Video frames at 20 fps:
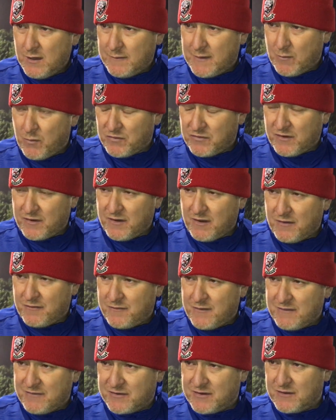There wasn't
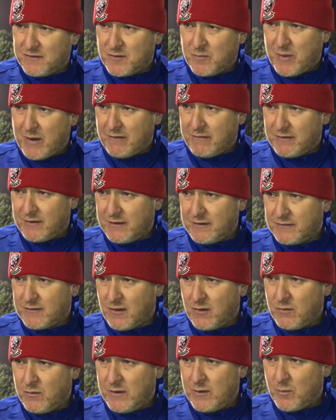enough evidence apparently,
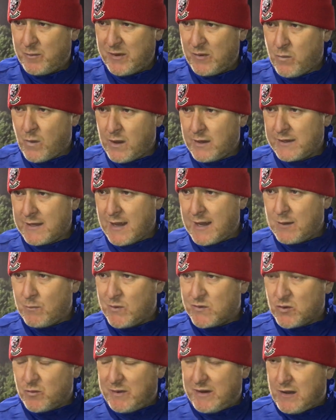so it'll be 1 game,
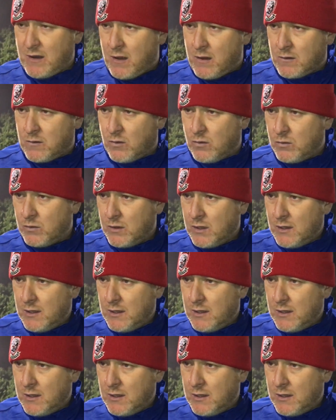which will be Larkhall.